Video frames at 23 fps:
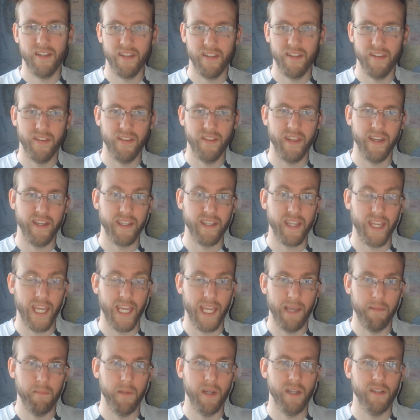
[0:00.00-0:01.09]
the
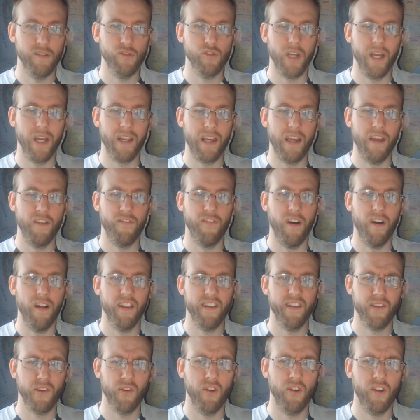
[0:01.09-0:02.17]
game Jedi
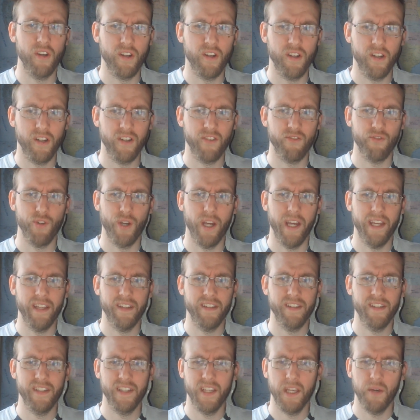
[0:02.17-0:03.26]
Fallen Order, right?
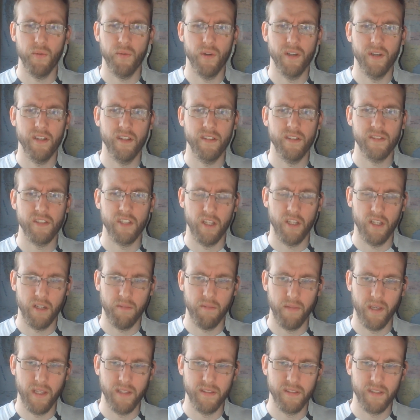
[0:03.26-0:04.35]
It was an
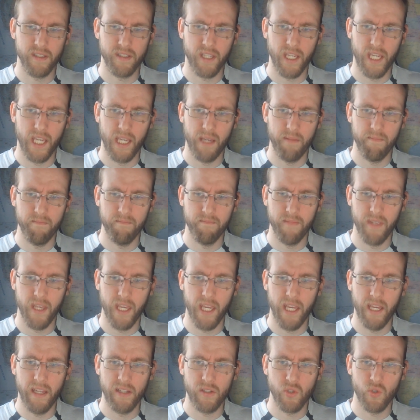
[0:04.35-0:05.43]
amazing game,
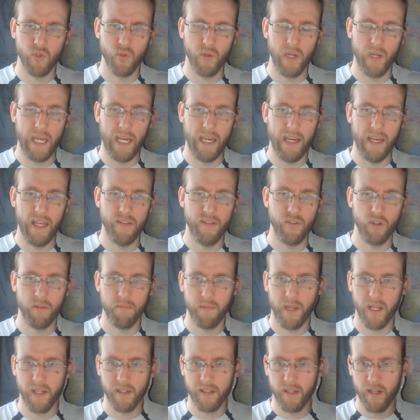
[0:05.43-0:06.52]
and you had your
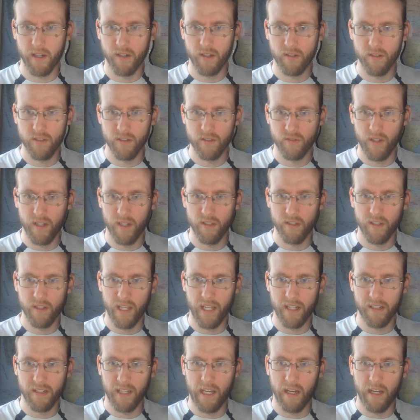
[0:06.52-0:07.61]
main characters, right? You
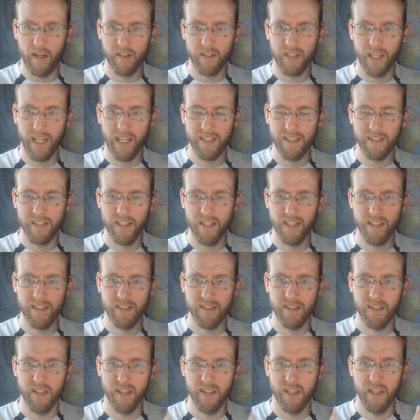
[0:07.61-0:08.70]
got Cal
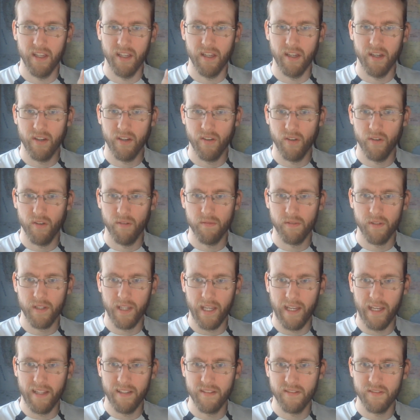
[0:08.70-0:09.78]
Kestis, oh, you
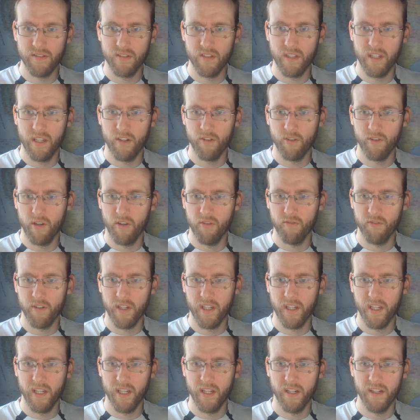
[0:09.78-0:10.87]
got Cere over
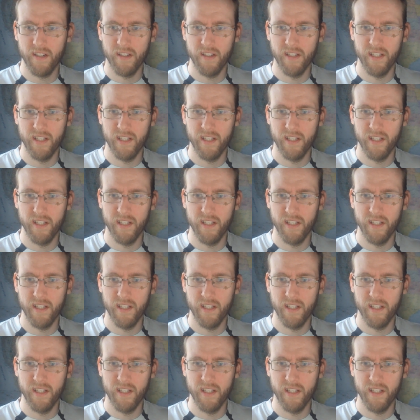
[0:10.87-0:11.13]
here,